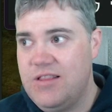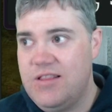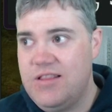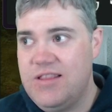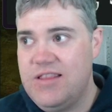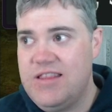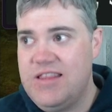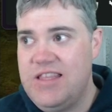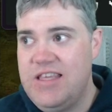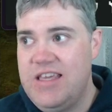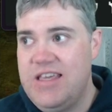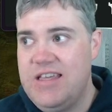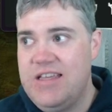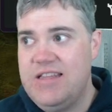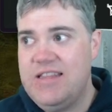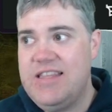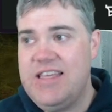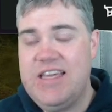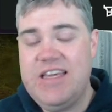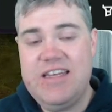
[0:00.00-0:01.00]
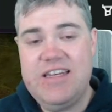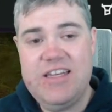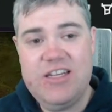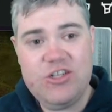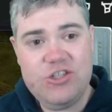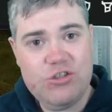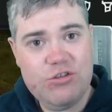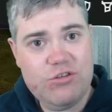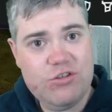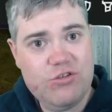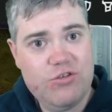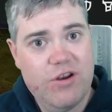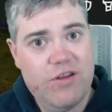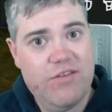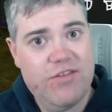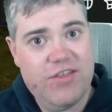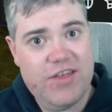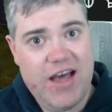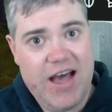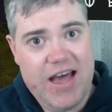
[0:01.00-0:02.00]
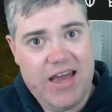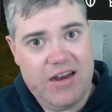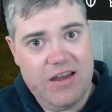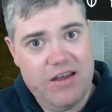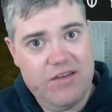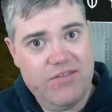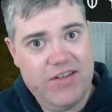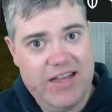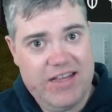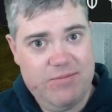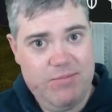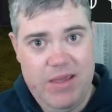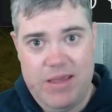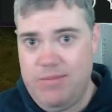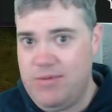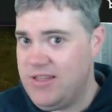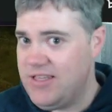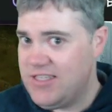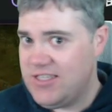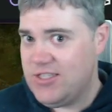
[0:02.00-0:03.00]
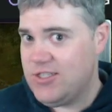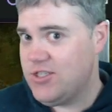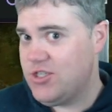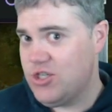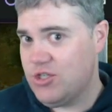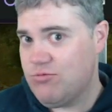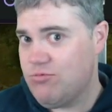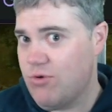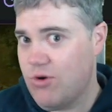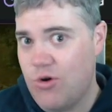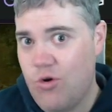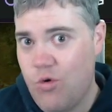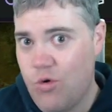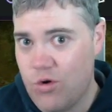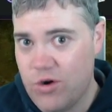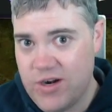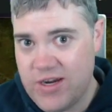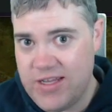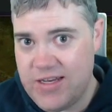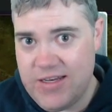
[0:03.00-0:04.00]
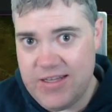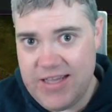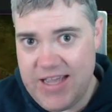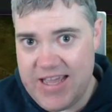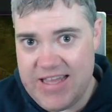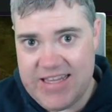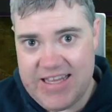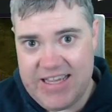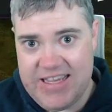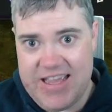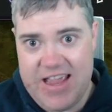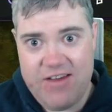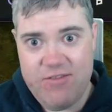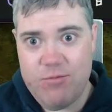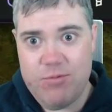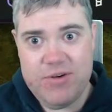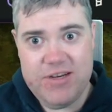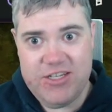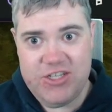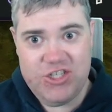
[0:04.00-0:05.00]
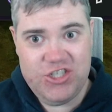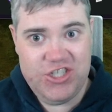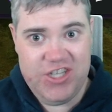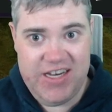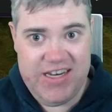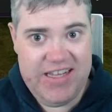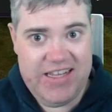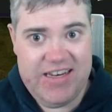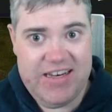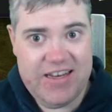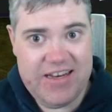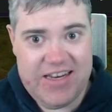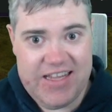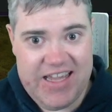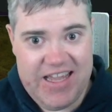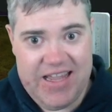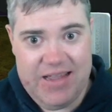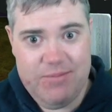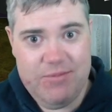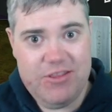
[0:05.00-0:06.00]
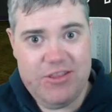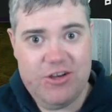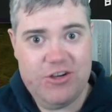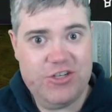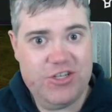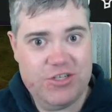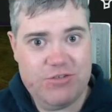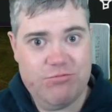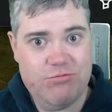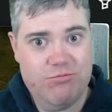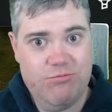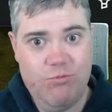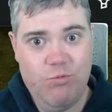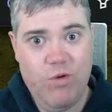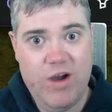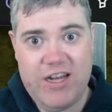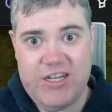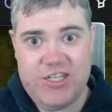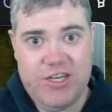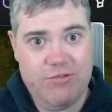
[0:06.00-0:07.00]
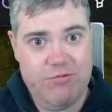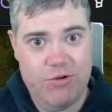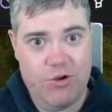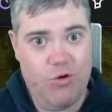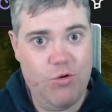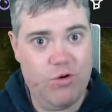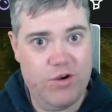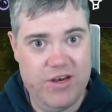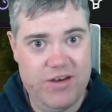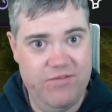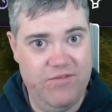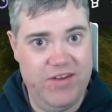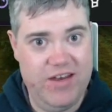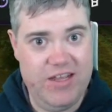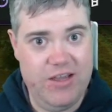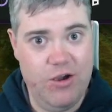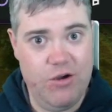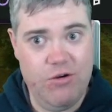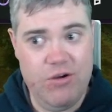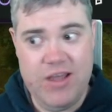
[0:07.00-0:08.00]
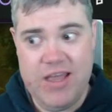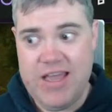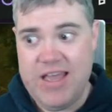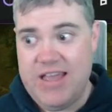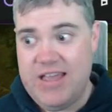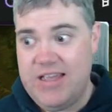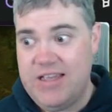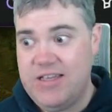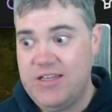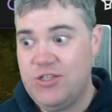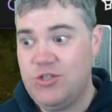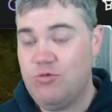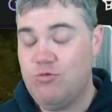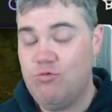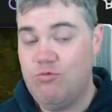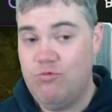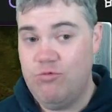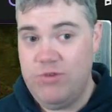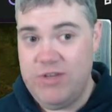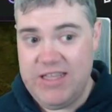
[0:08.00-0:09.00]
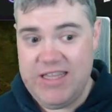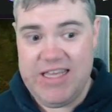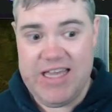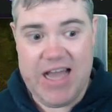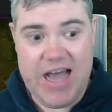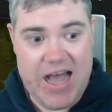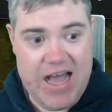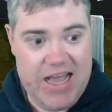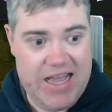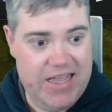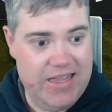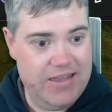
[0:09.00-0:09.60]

the initial sort of thought of like, maybe this is just recorded and like everybody's cheating on the game and they're just watching a recorded video is really high.